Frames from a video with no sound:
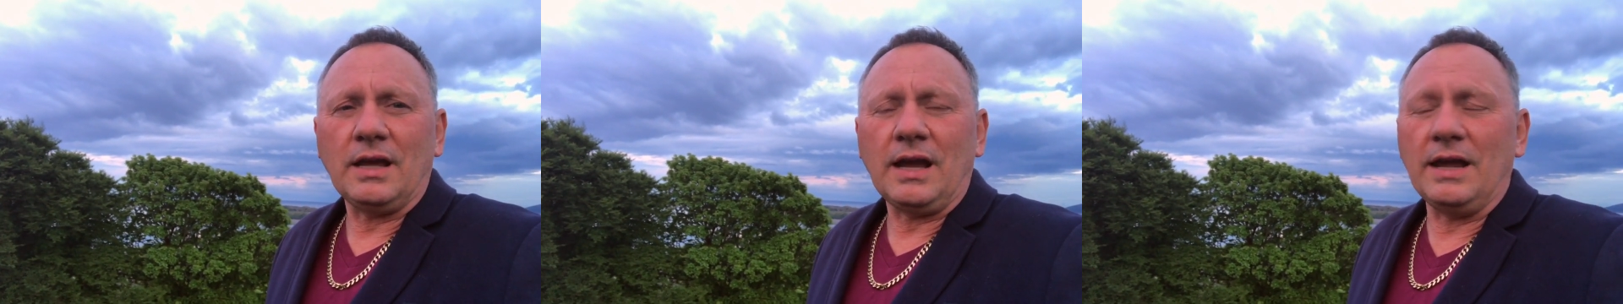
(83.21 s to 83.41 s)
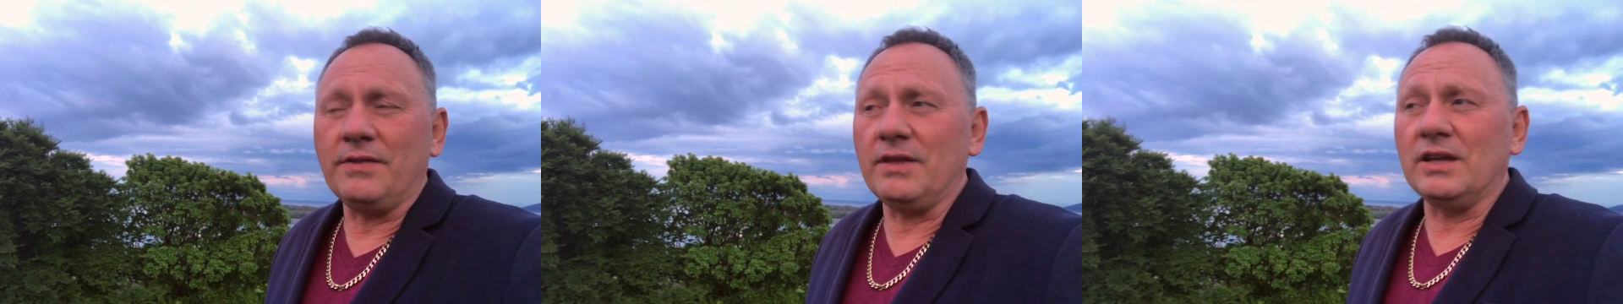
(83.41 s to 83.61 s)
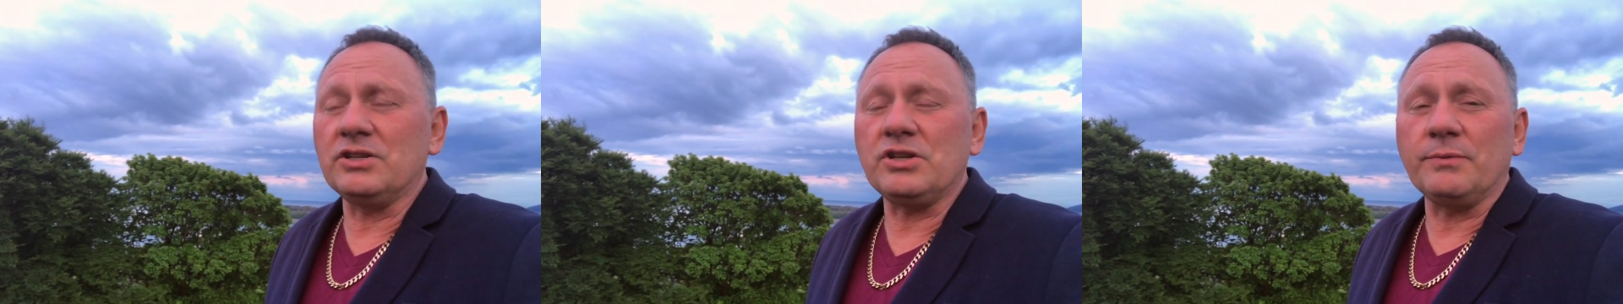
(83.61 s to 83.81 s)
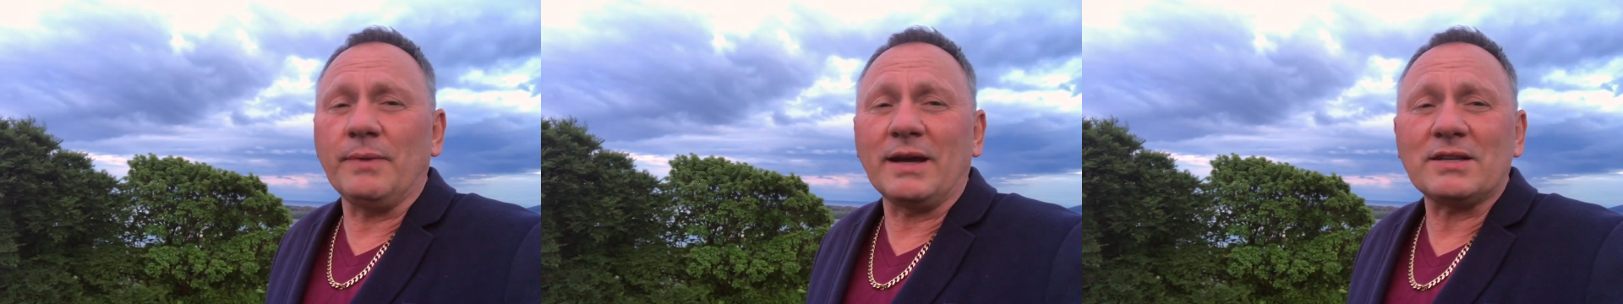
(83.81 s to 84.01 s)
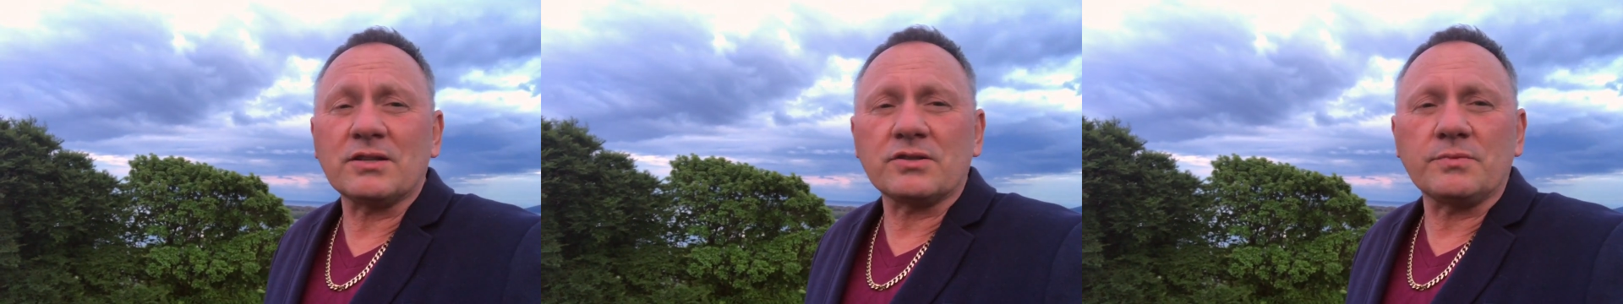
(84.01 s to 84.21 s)
and then she
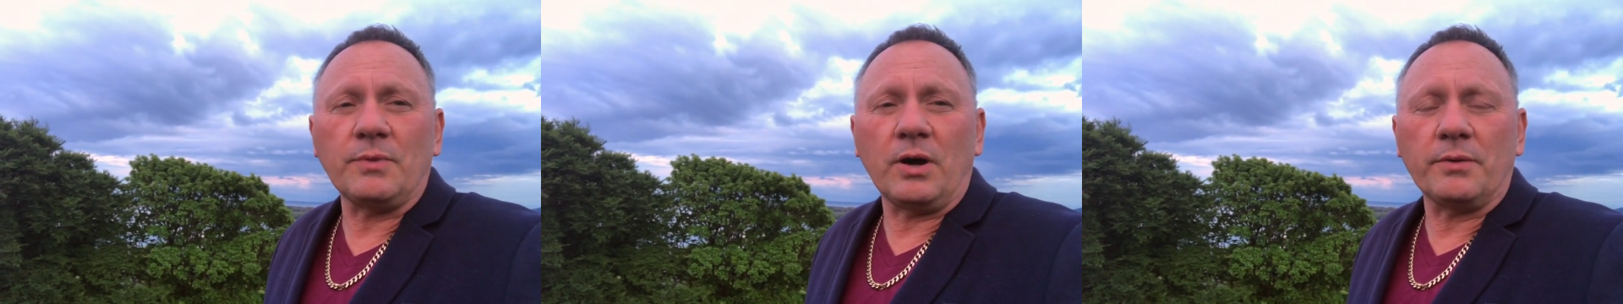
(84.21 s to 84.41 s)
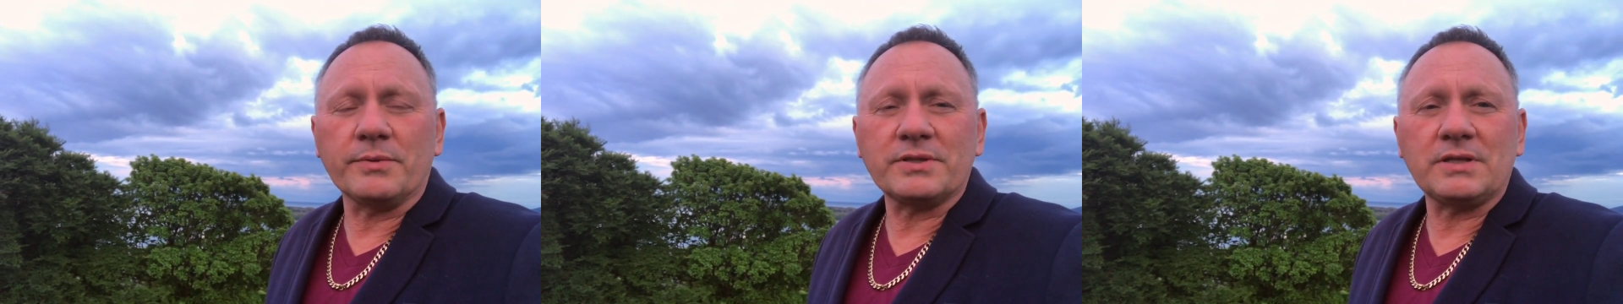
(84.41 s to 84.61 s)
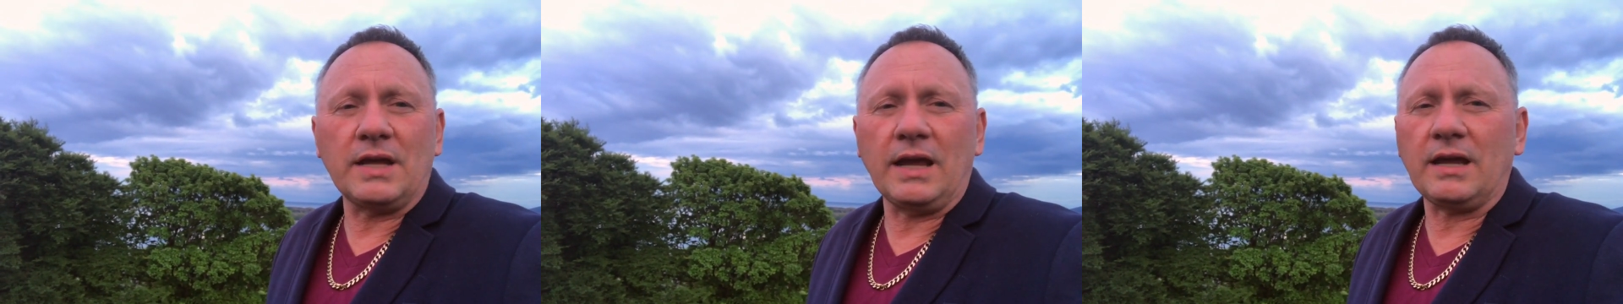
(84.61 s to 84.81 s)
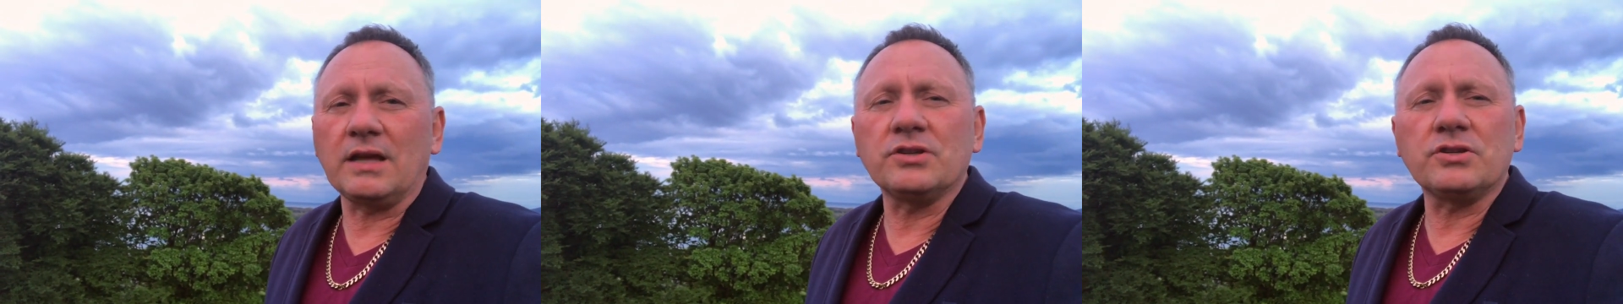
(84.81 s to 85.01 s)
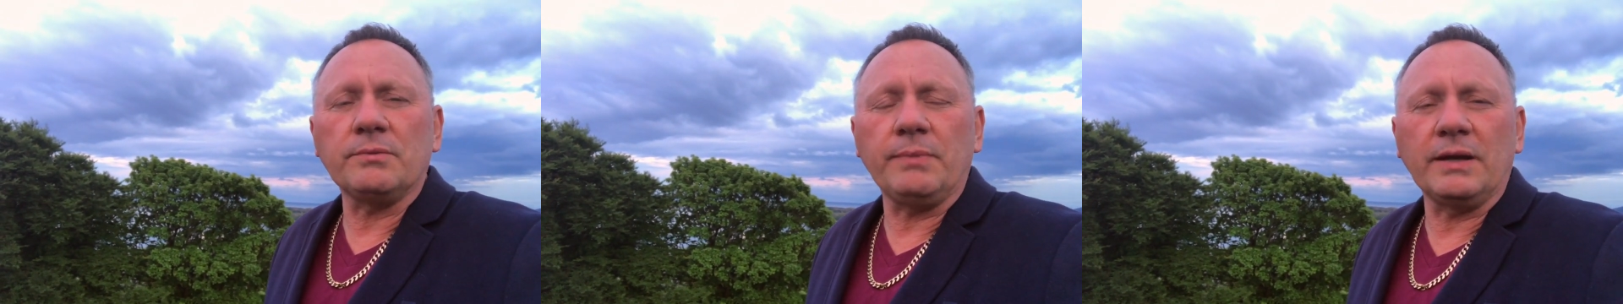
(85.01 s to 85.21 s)
makes a small mistake
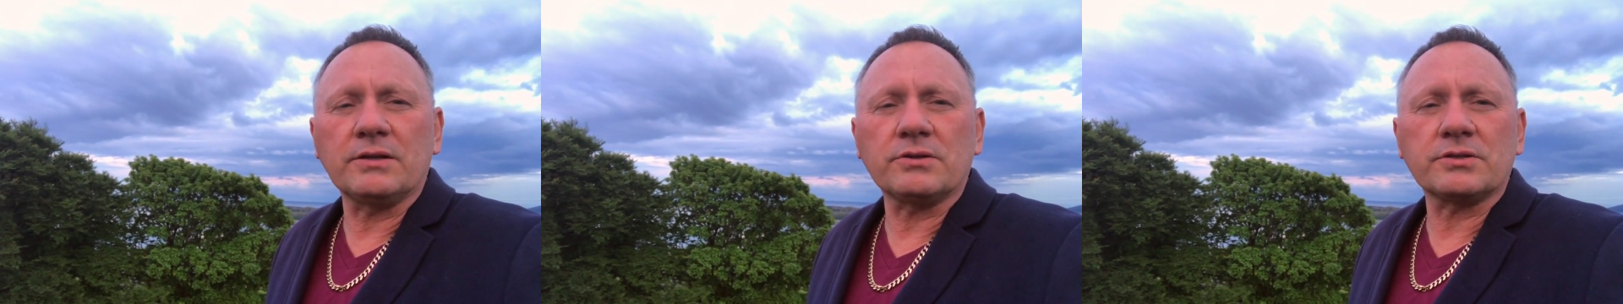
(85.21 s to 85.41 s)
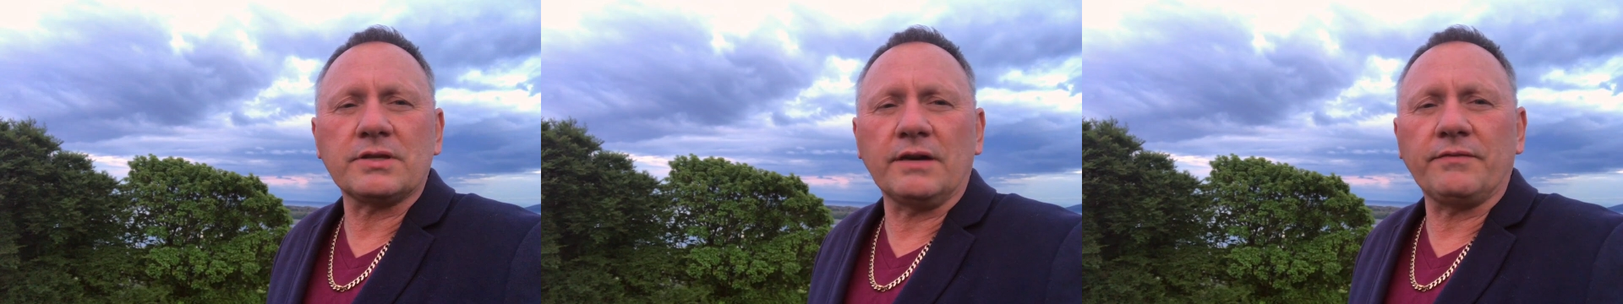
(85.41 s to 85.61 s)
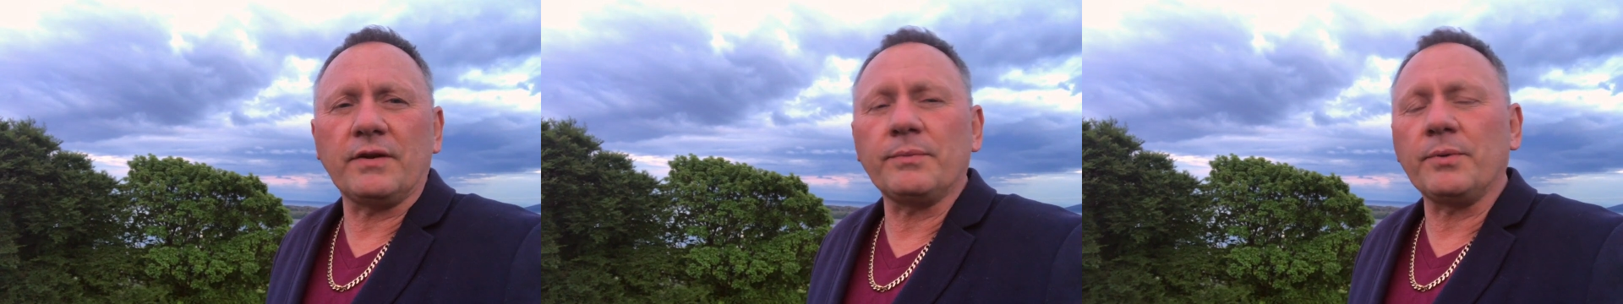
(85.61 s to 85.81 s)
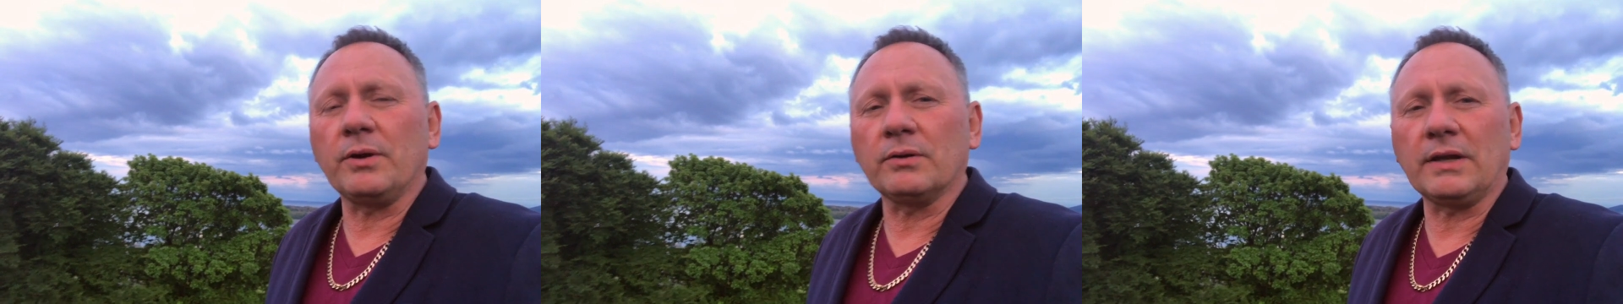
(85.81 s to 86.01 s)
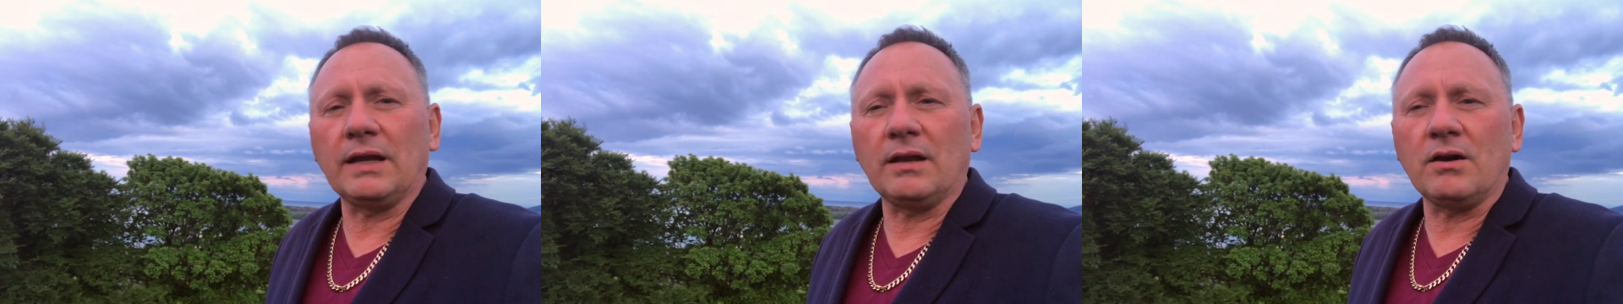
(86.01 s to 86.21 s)
and she beats herself up
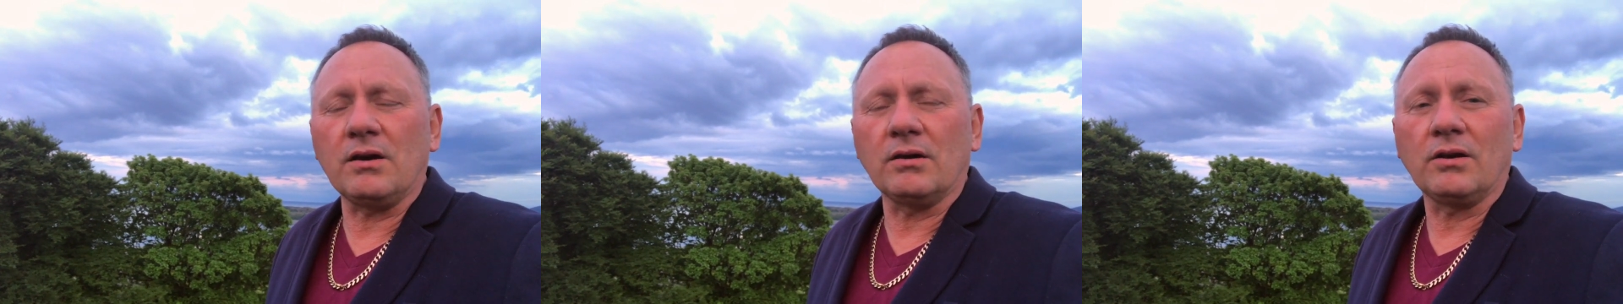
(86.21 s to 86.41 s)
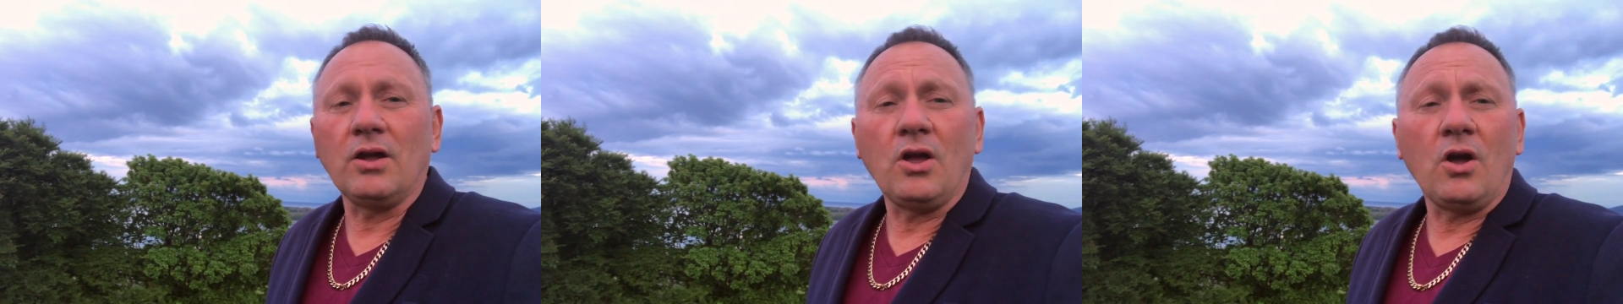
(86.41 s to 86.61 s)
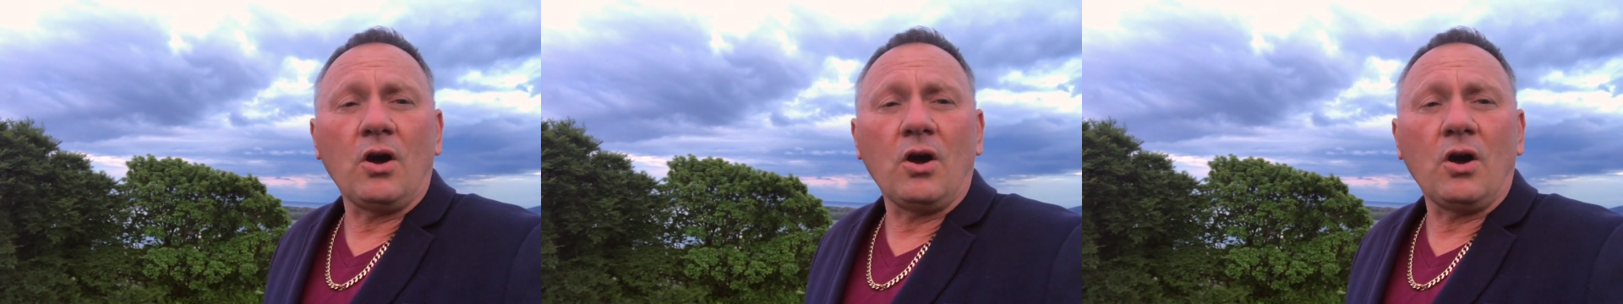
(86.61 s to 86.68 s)
all day long.